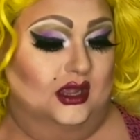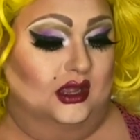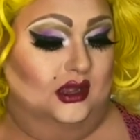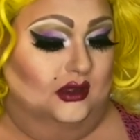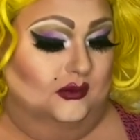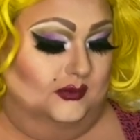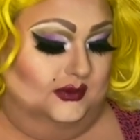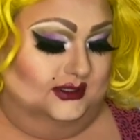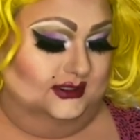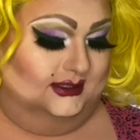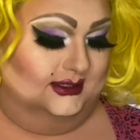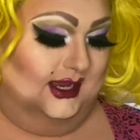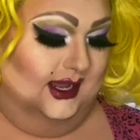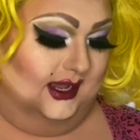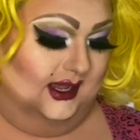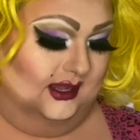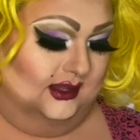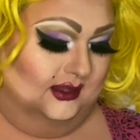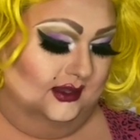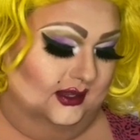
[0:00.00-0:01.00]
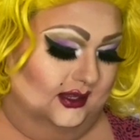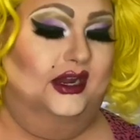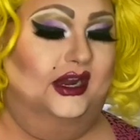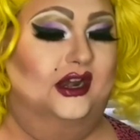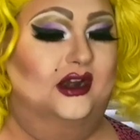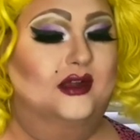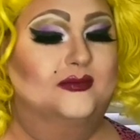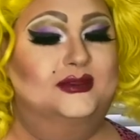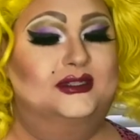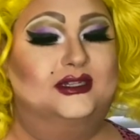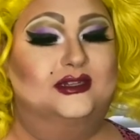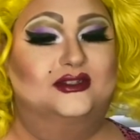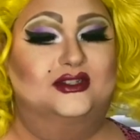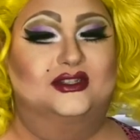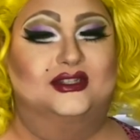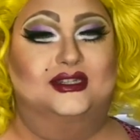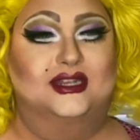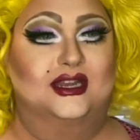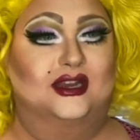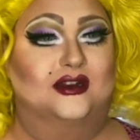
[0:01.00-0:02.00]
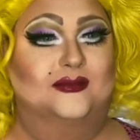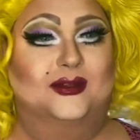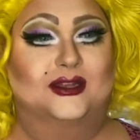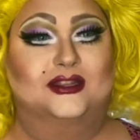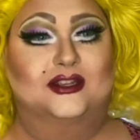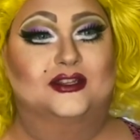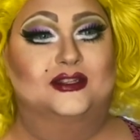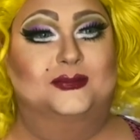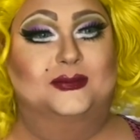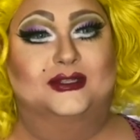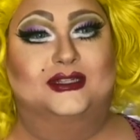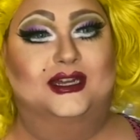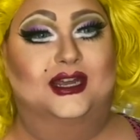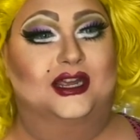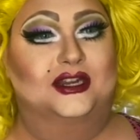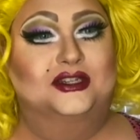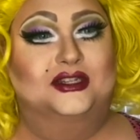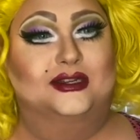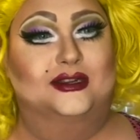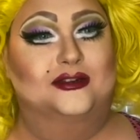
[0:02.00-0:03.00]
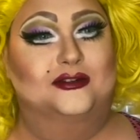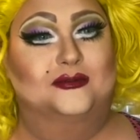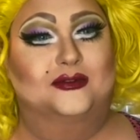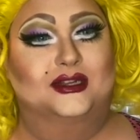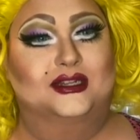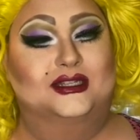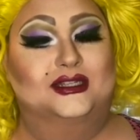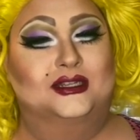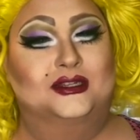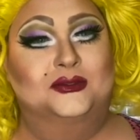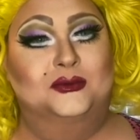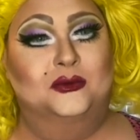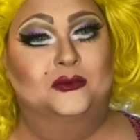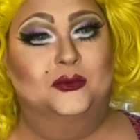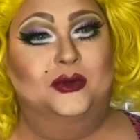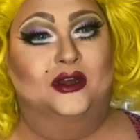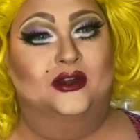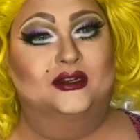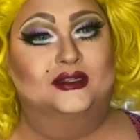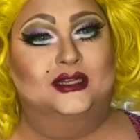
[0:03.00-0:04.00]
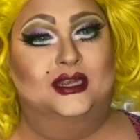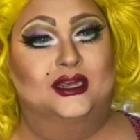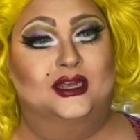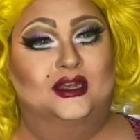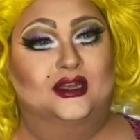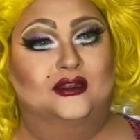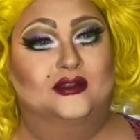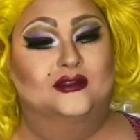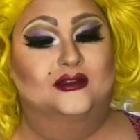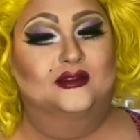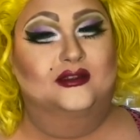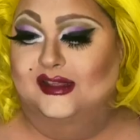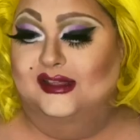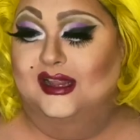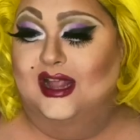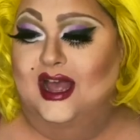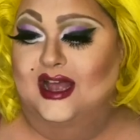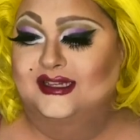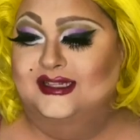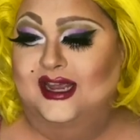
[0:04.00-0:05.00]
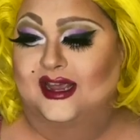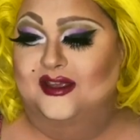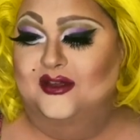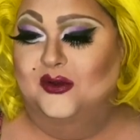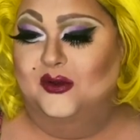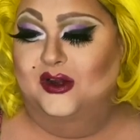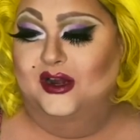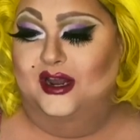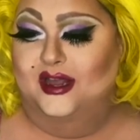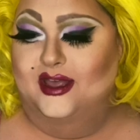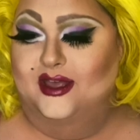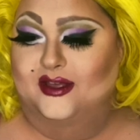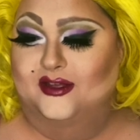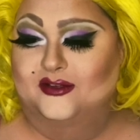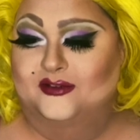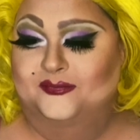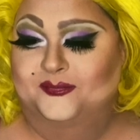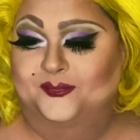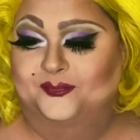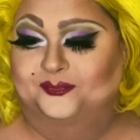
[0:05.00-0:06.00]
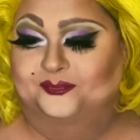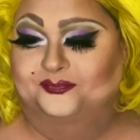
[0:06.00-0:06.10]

We'll see. You know, I'm still just thinking about those pistachio ones. Those were weird as hell. Latte Oreo.